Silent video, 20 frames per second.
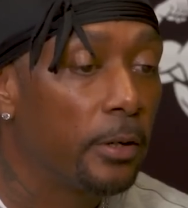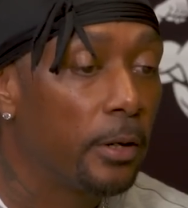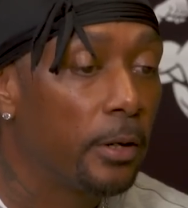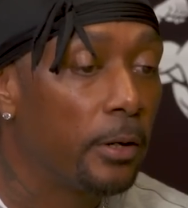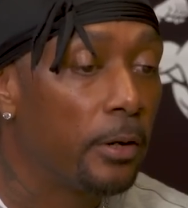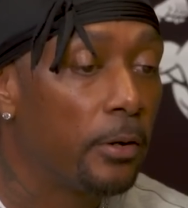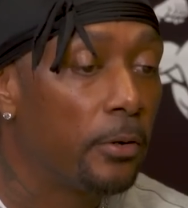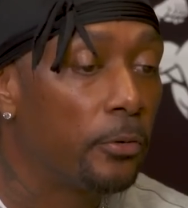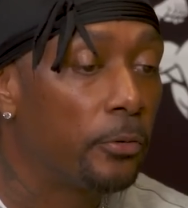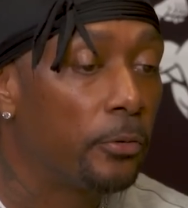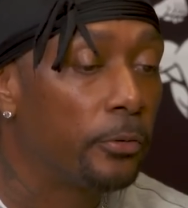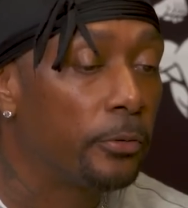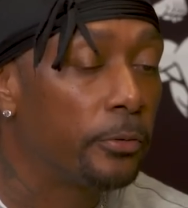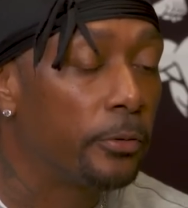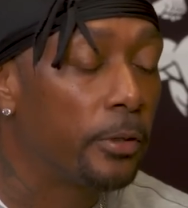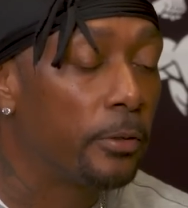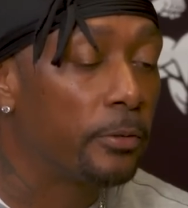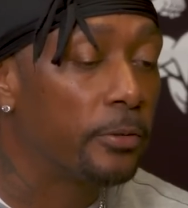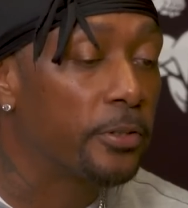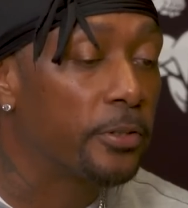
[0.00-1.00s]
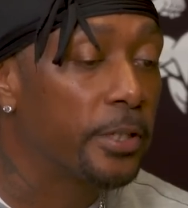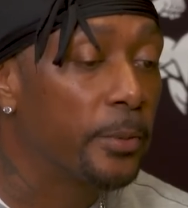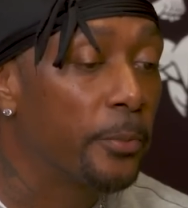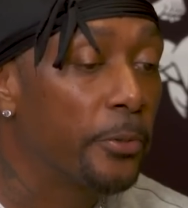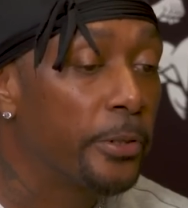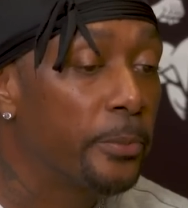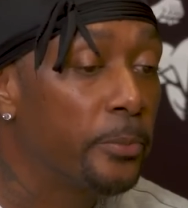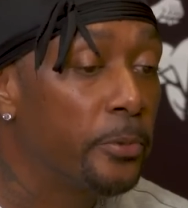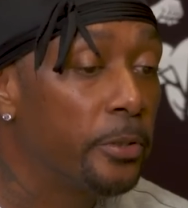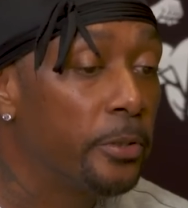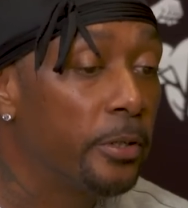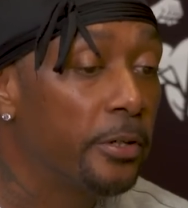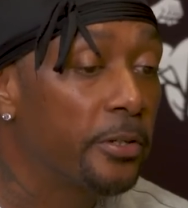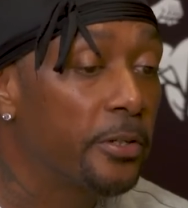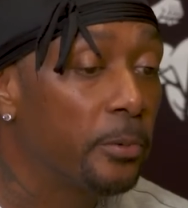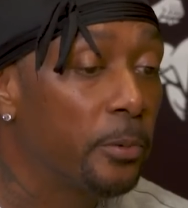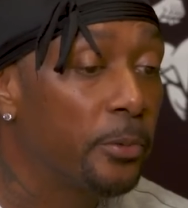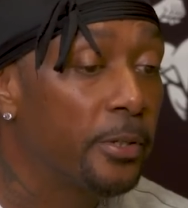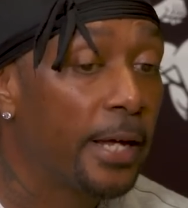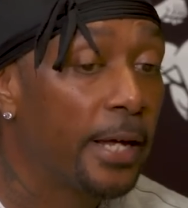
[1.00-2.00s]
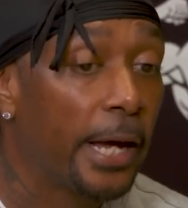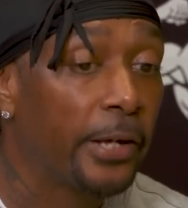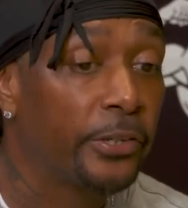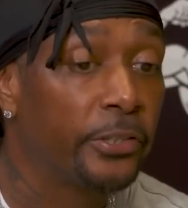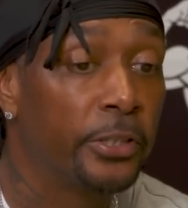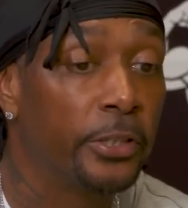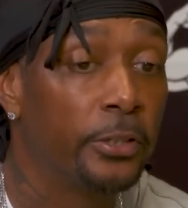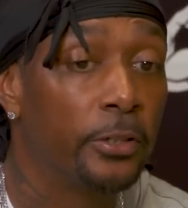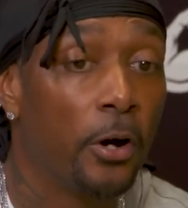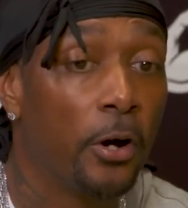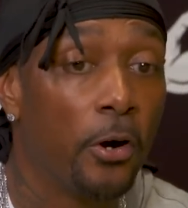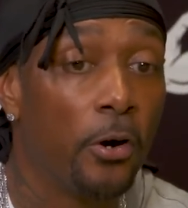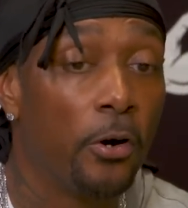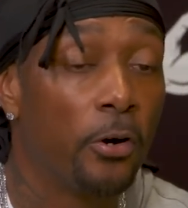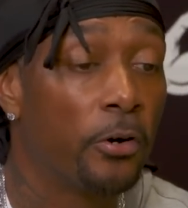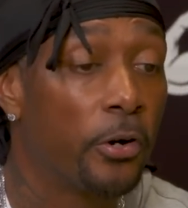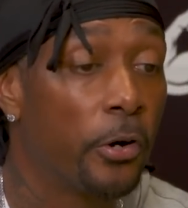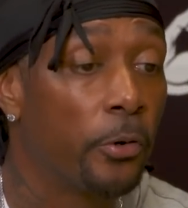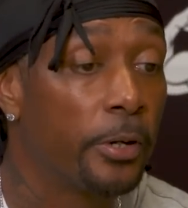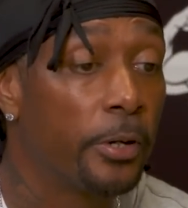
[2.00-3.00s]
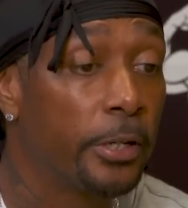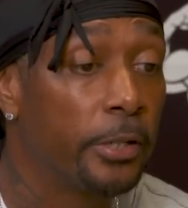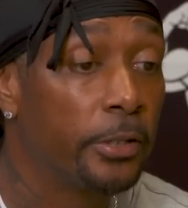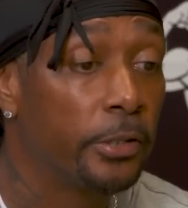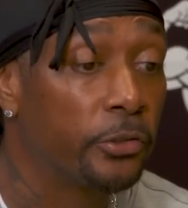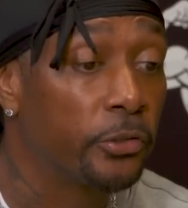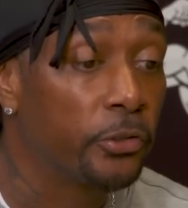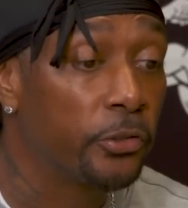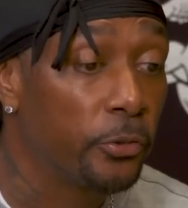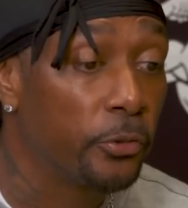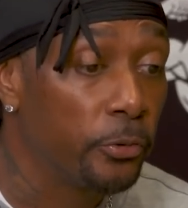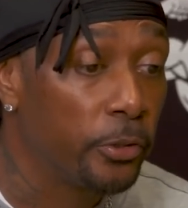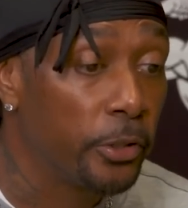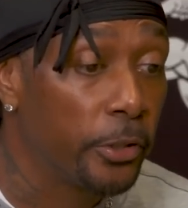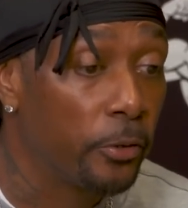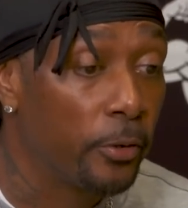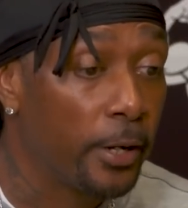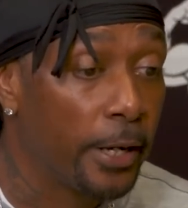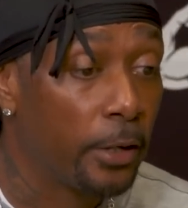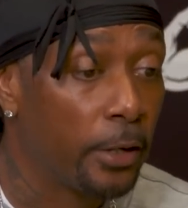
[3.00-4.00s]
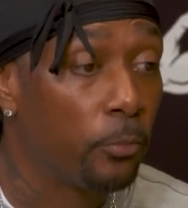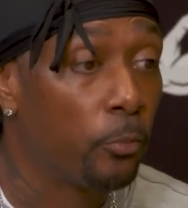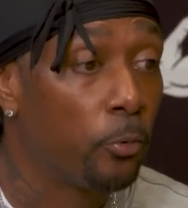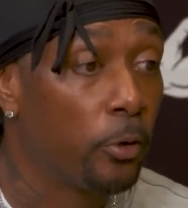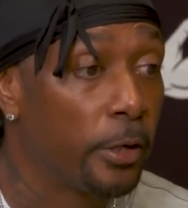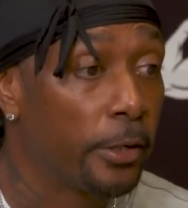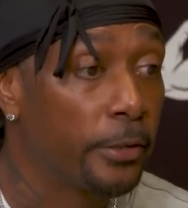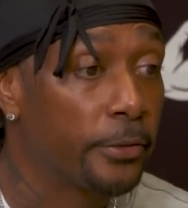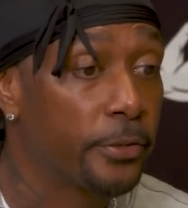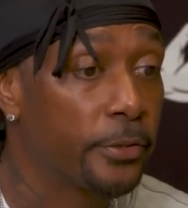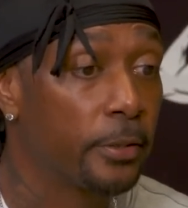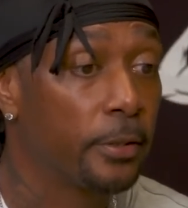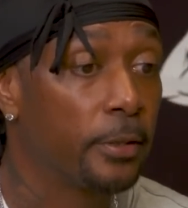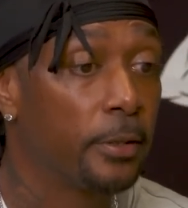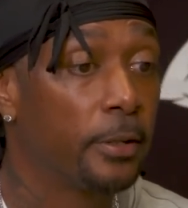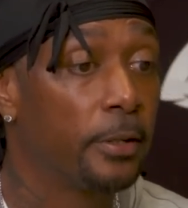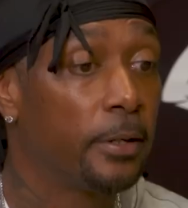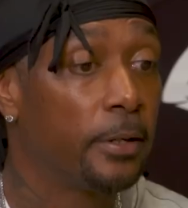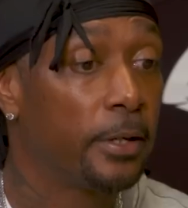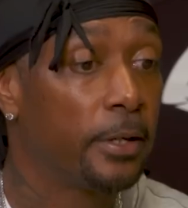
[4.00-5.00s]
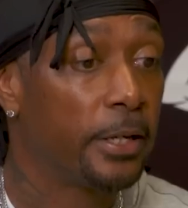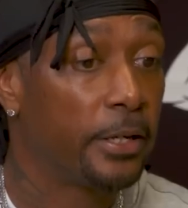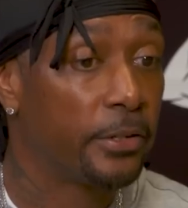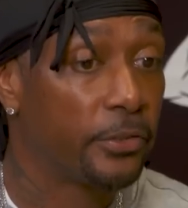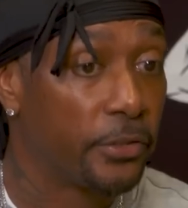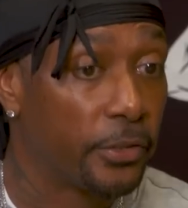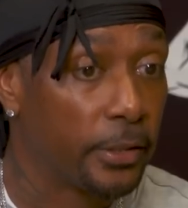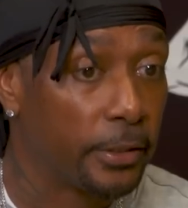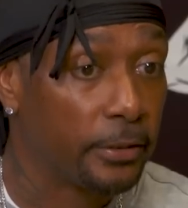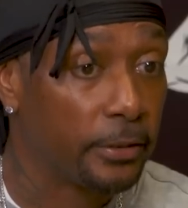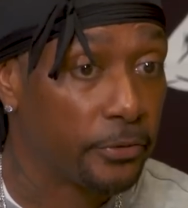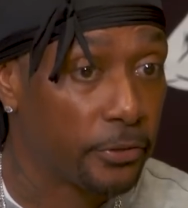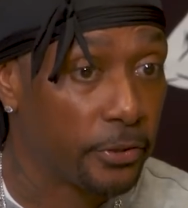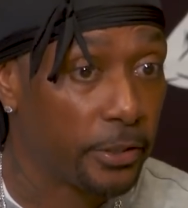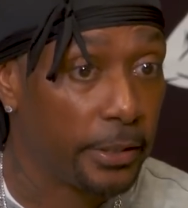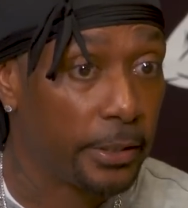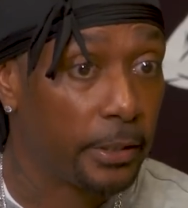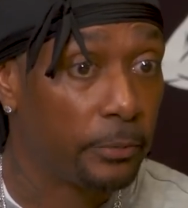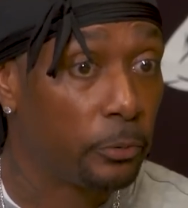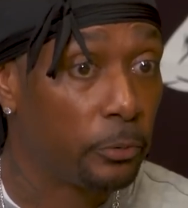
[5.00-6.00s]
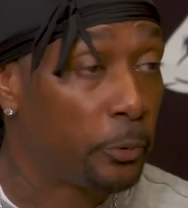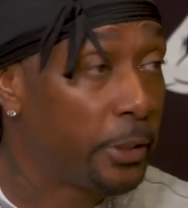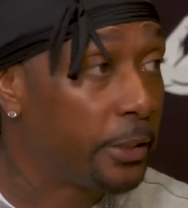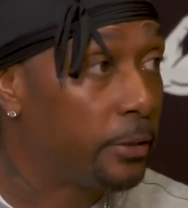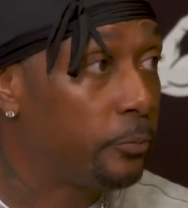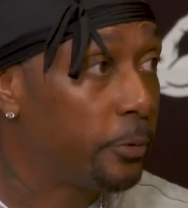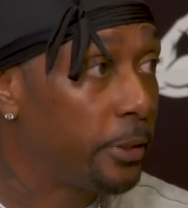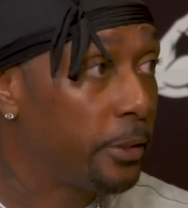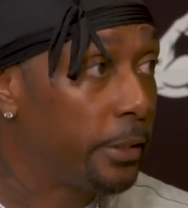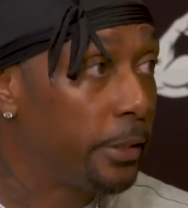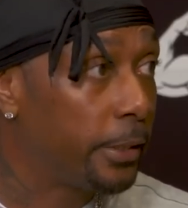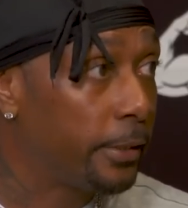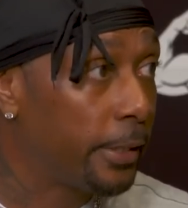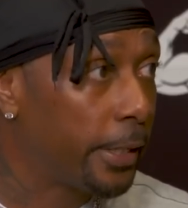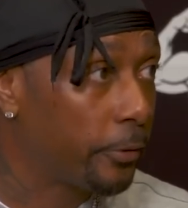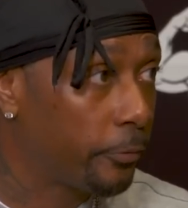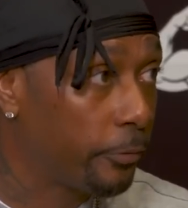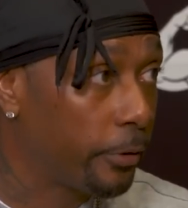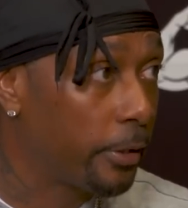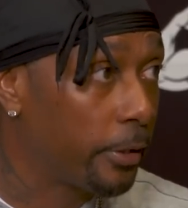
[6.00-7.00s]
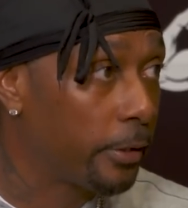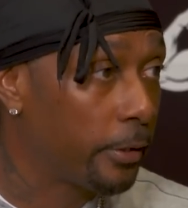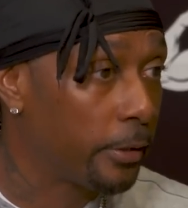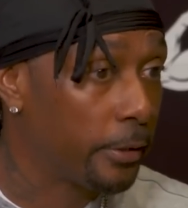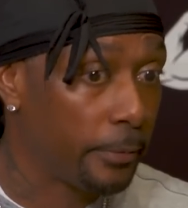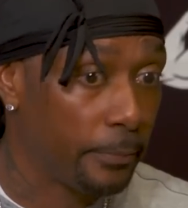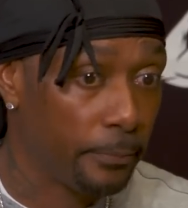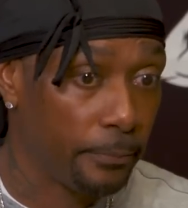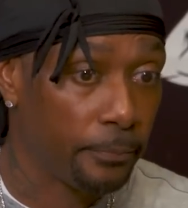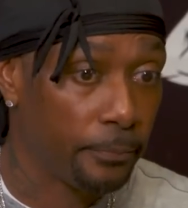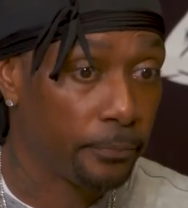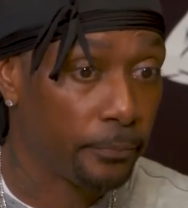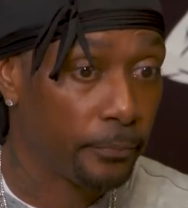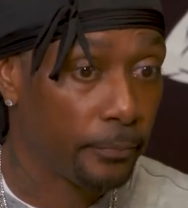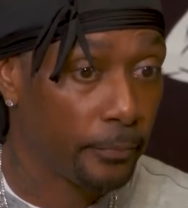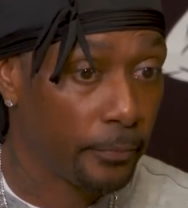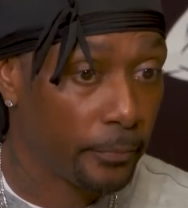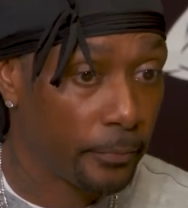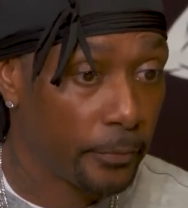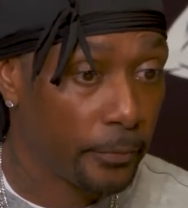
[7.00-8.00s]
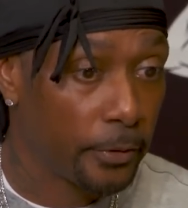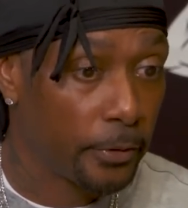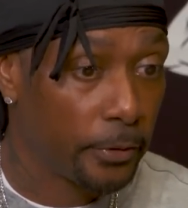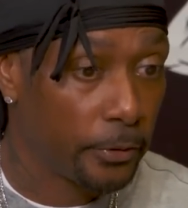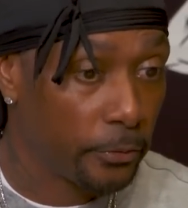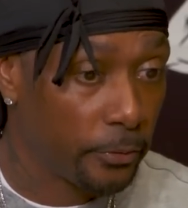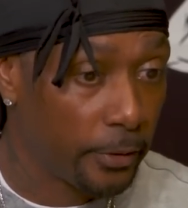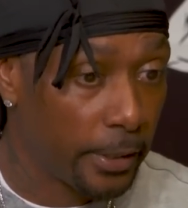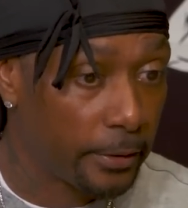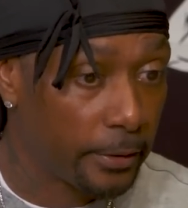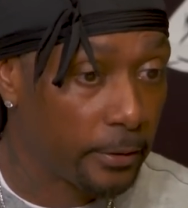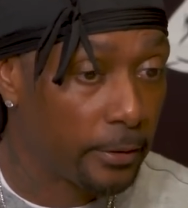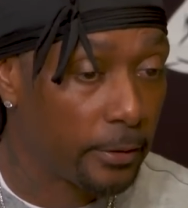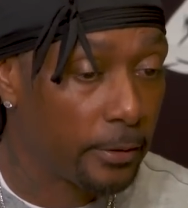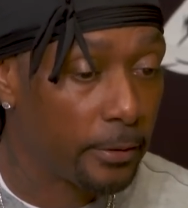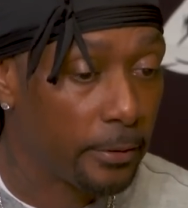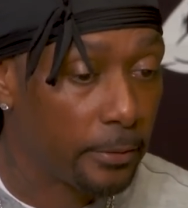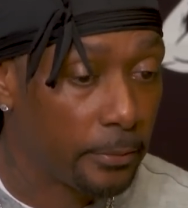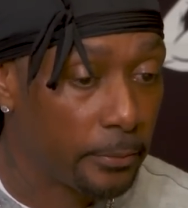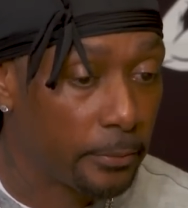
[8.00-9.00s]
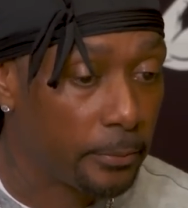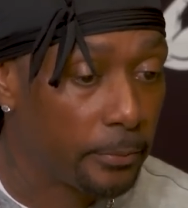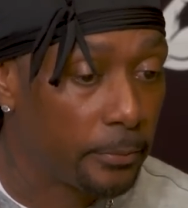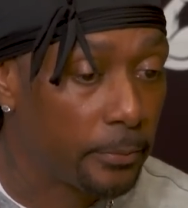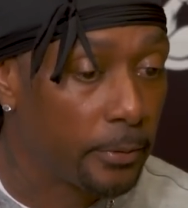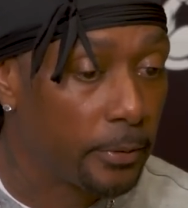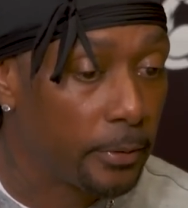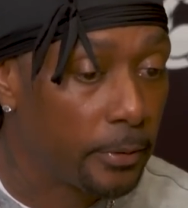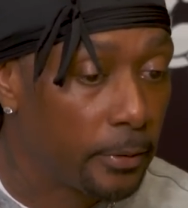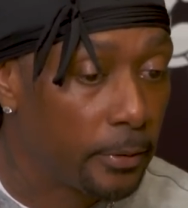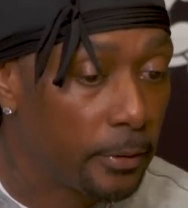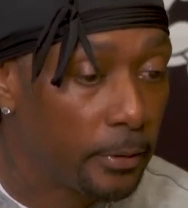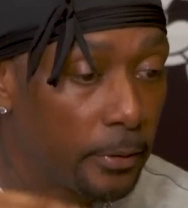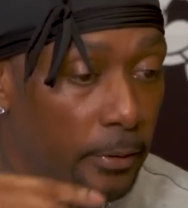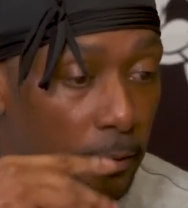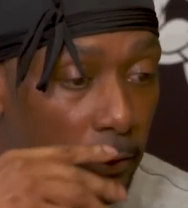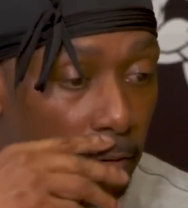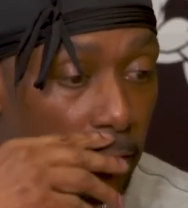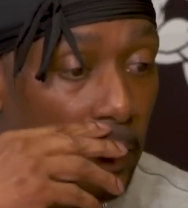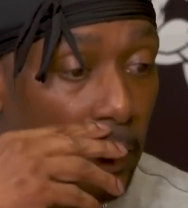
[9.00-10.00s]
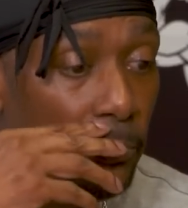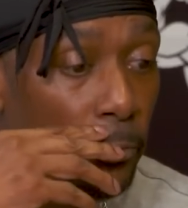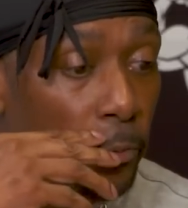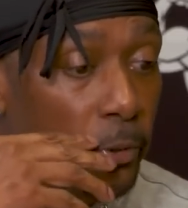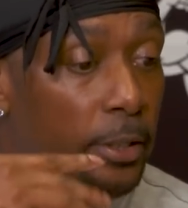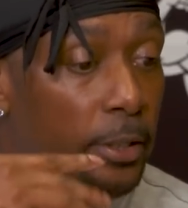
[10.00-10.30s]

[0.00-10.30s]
on some of them hooks, we would actually all go in the studio at once. And sing it. We right. did like, you know, like Creppin' We